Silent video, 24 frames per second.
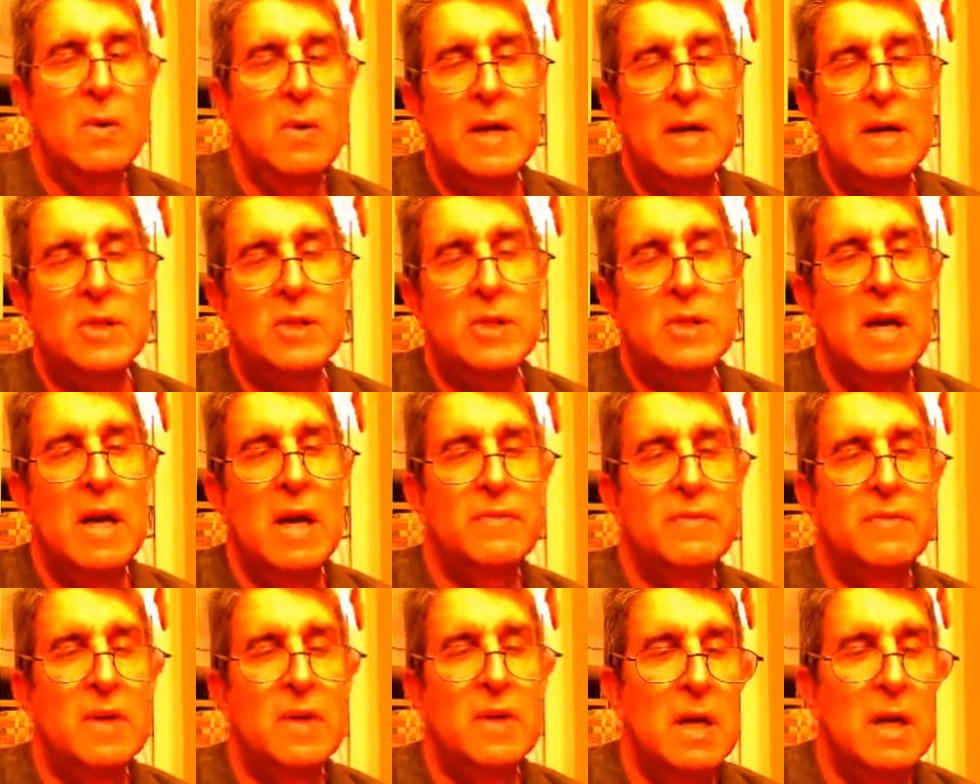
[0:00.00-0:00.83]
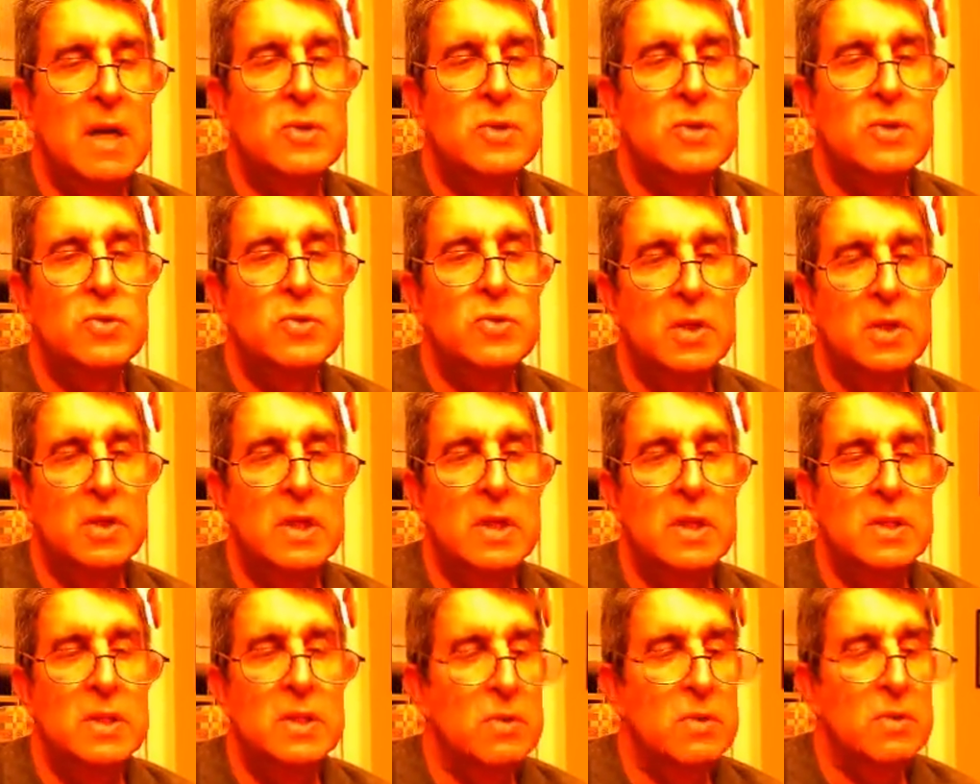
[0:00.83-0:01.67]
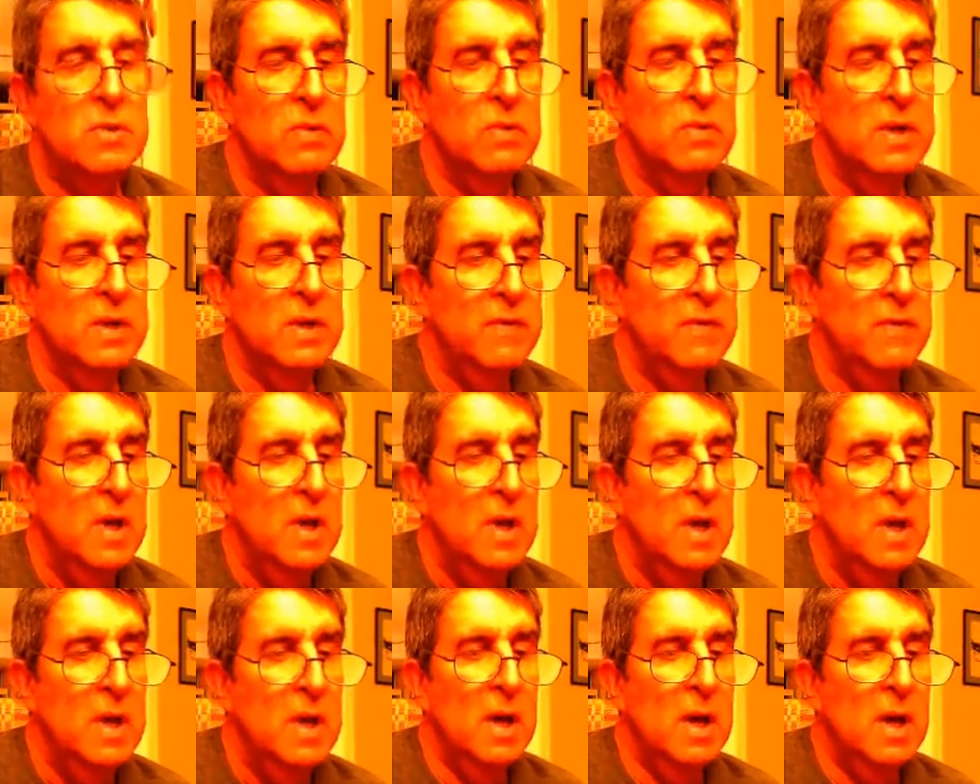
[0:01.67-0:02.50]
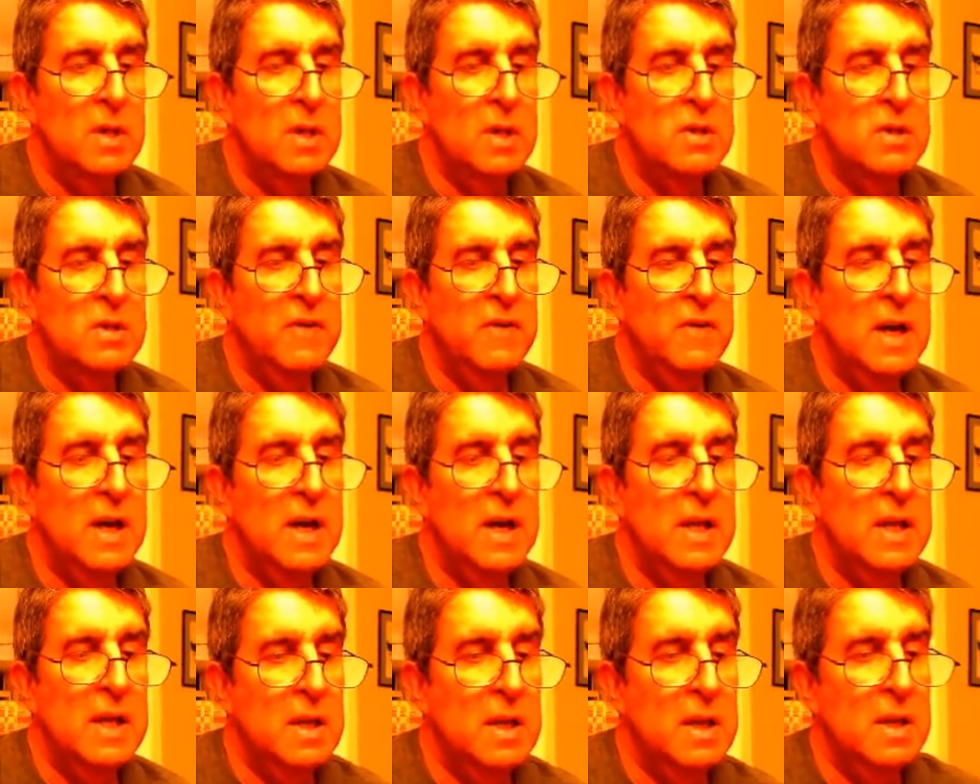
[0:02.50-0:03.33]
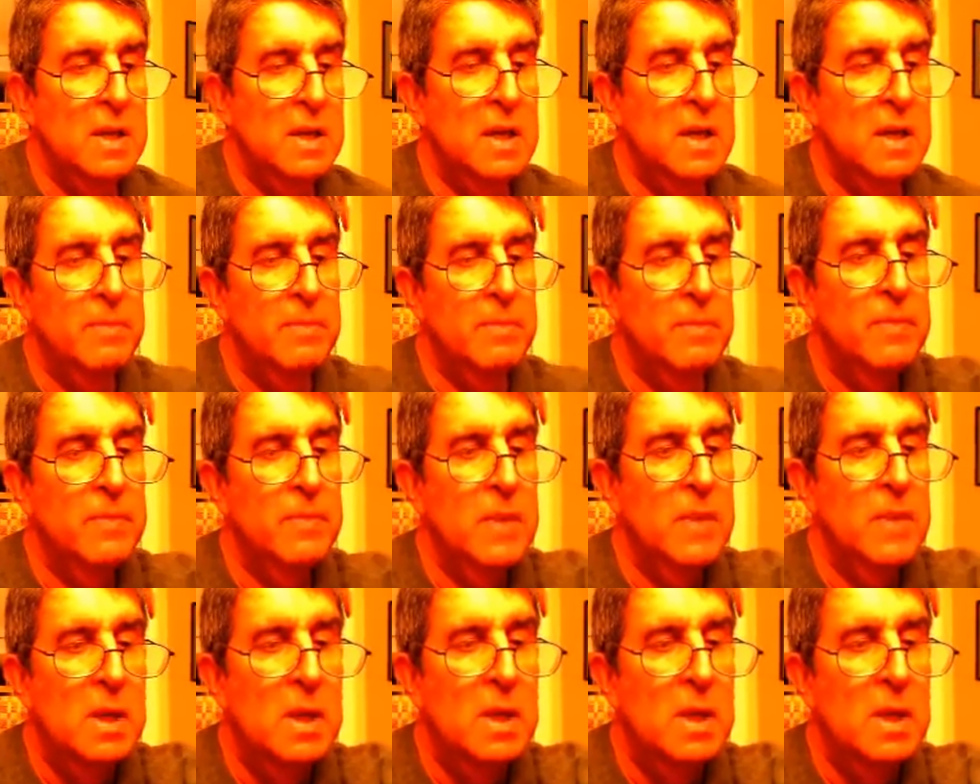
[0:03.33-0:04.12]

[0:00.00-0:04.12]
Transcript: You actually have to kind of drill into the reef to find the